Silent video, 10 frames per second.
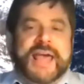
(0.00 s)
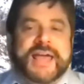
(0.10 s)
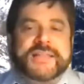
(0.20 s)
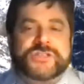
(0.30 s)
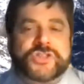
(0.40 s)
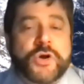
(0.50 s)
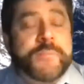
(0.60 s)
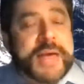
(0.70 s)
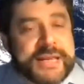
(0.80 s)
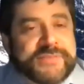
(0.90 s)
And so
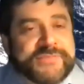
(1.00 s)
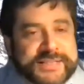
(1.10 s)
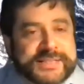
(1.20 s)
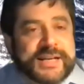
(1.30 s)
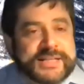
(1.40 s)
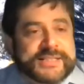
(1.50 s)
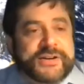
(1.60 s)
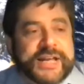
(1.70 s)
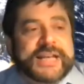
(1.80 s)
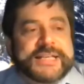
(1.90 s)
many of the studies that
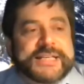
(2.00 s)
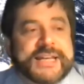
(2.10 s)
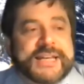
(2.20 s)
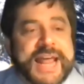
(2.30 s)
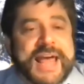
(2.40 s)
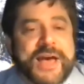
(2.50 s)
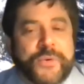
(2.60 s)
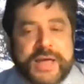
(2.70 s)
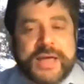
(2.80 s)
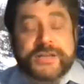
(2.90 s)
are getting done
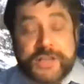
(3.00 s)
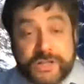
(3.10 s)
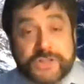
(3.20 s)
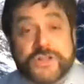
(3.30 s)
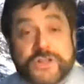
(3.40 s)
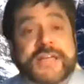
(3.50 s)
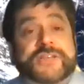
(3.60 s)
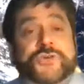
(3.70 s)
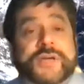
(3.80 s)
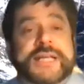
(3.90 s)
now to look
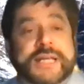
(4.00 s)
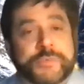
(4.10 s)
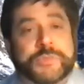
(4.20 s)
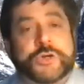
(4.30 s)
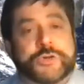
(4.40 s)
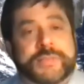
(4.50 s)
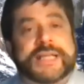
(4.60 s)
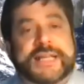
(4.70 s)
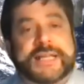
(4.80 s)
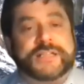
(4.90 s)
at treating
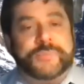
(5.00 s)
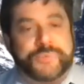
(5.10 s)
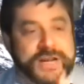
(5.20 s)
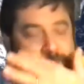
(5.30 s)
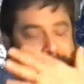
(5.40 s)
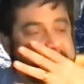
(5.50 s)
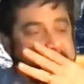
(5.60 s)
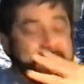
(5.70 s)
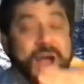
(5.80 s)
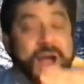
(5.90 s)
immune-mediated depression
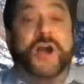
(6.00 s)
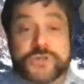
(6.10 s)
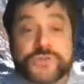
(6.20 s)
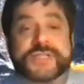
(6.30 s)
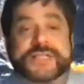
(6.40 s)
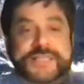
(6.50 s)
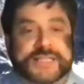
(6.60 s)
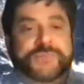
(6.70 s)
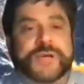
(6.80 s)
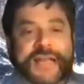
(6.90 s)
are using
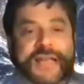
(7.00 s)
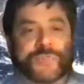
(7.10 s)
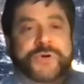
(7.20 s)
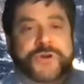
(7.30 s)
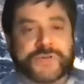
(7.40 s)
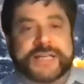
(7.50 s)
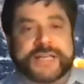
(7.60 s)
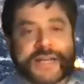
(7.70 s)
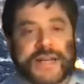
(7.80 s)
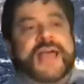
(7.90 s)
C-reactive
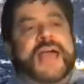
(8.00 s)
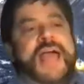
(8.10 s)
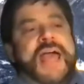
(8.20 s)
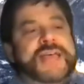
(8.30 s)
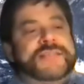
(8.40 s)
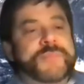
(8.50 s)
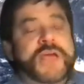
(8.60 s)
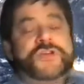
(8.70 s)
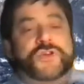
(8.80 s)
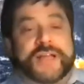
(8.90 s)
protein as a
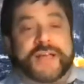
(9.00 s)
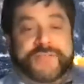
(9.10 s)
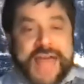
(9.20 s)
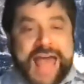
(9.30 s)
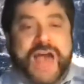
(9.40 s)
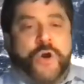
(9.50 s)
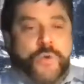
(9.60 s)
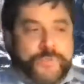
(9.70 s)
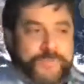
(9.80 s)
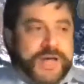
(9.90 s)
measure of
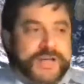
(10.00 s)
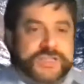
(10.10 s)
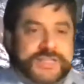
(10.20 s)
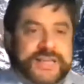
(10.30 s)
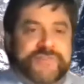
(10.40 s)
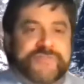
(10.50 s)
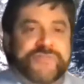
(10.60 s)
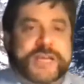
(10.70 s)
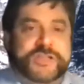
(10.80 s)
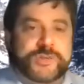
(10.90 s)
how much is
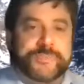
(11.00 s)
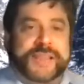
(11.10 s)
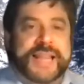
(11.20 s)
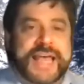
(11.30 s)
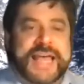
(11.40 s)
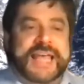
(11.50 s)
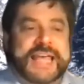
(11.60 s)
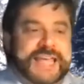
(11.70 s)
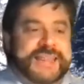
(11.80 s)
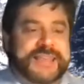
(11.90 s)
inflammation
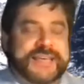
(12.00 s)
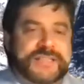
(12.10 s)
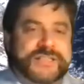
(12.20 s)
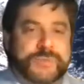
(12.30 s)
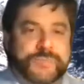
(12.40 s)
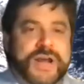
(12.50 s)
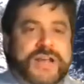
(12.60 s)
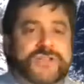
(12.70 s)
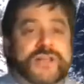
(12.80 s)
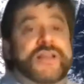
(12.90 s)
playing in this
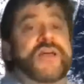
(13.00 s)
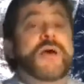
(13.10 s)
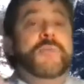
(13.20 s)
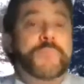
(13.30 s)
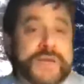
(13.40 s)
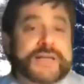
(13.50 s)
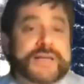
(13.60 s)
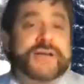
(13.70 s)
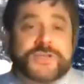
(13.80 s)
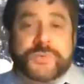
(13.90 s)
depression but it
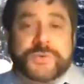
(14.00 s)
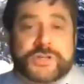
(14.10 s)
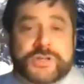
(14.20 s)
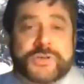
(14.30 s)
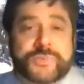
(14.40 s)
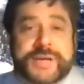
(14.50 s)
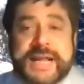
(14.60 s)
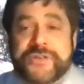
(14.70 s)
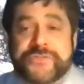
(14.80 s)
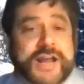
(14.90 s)
also is a good
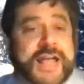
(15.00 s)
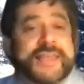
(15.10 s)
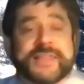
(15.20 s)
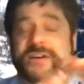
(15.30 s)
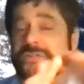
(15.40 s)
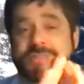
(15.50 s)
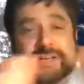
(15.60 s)
readout for hey there's